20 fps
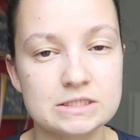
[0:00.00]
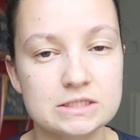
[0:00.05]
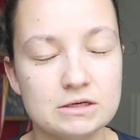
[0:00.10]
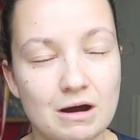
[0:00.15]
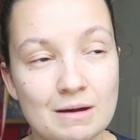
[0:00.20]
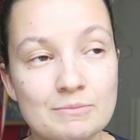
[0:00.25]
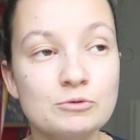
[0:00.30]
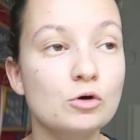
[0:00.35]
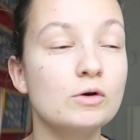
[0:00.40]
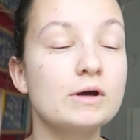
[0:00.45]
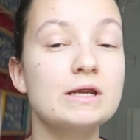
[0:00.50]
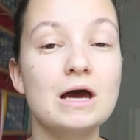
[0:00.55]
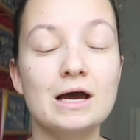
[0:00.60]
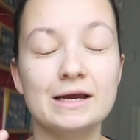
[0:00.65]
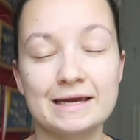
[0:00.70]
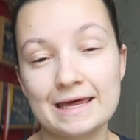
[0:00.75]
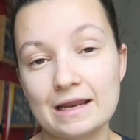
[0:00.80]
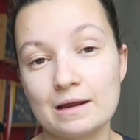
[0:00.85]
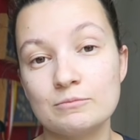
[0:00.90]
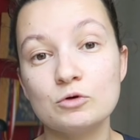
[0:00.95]
So I'm not,
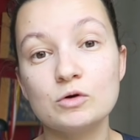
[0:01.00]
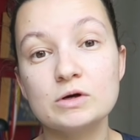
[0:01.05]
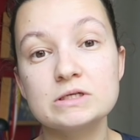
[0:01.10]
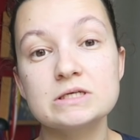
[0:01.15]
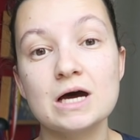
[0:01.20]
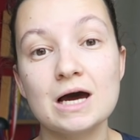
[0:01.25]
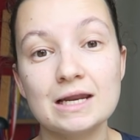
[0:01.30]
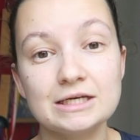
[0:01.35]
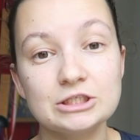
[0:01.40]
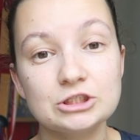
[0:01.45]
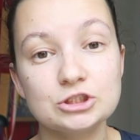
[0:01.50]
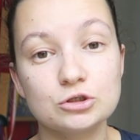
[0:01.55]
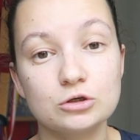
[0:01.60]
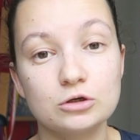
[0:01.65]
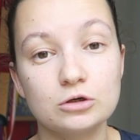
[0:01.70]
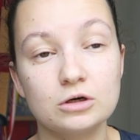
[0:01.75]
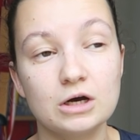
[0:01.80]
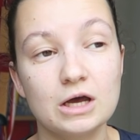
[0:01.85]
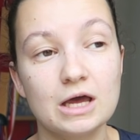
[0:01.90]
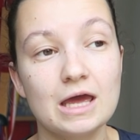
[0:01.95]
again, I'm not entirely
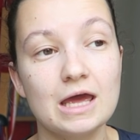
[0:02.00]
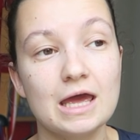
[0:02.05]
sure